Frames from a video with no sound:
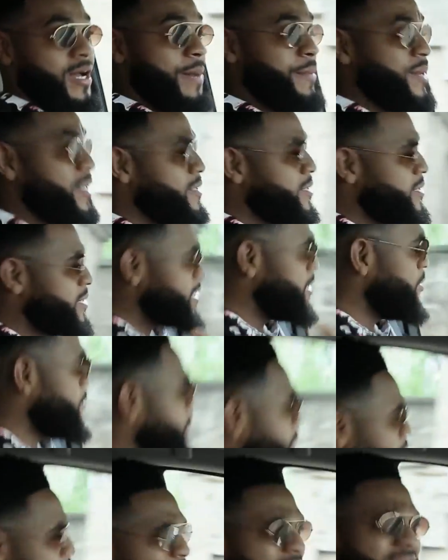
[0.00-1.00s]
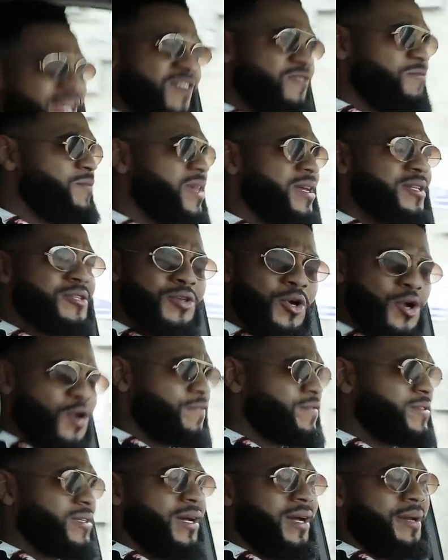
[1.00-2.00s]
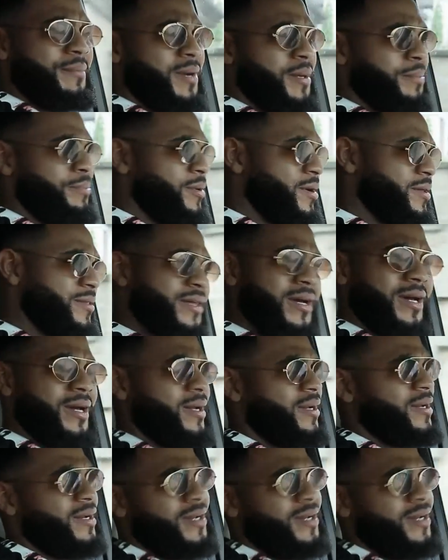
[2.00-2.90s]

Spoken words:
I mean, Silver gave me a tough time, my brother.